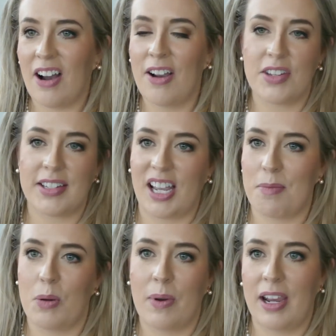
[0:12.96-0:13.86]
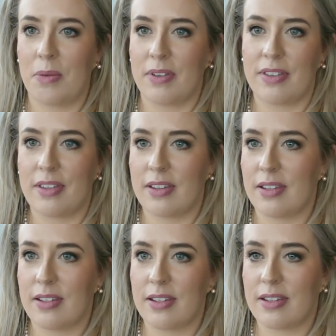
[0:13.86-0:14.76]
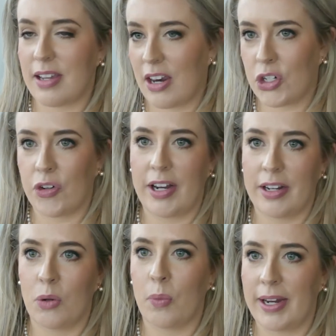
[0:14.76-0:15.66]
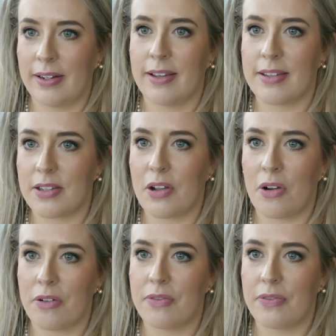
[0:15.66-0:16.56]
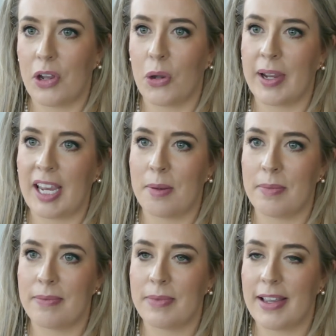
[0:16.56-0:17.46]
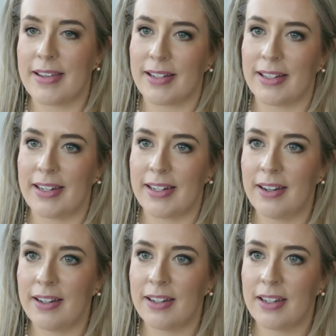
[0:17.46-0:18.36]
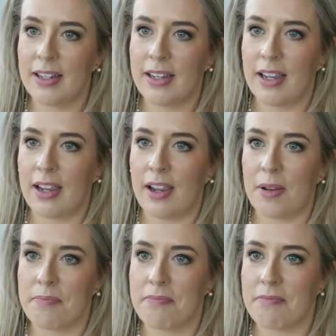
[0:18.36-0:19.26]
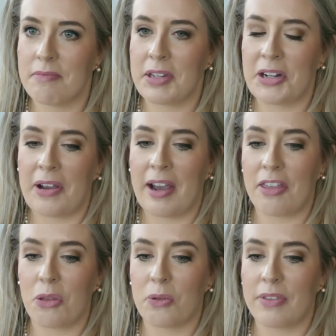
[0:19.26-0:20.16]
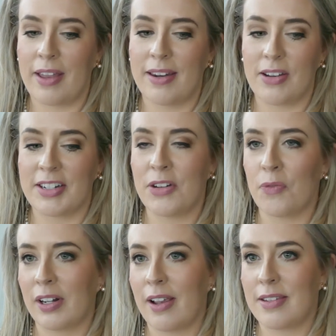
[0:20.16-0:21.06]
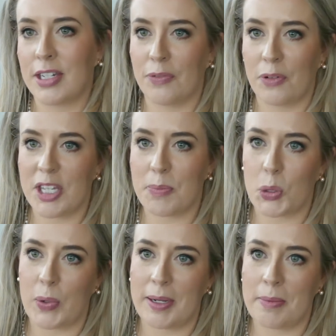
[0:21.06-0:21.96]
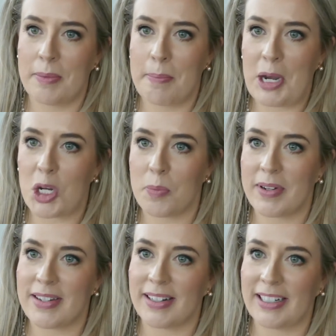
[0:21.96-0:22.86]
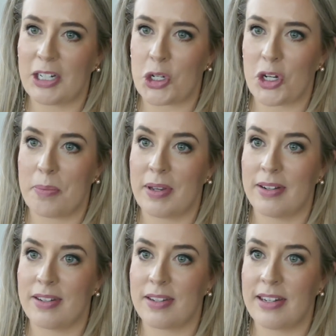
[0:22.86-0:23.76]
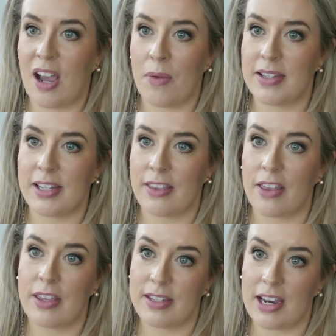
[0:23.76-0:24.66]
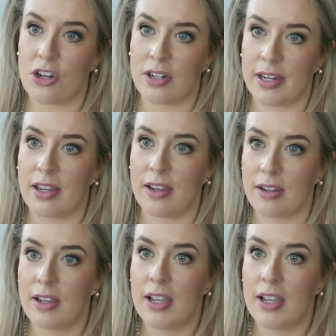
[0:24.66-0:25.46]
just come away with such greater awareness of who I am as a leader. I thought that I didn't realise the difference between management and leadership, and now I see that there's actually a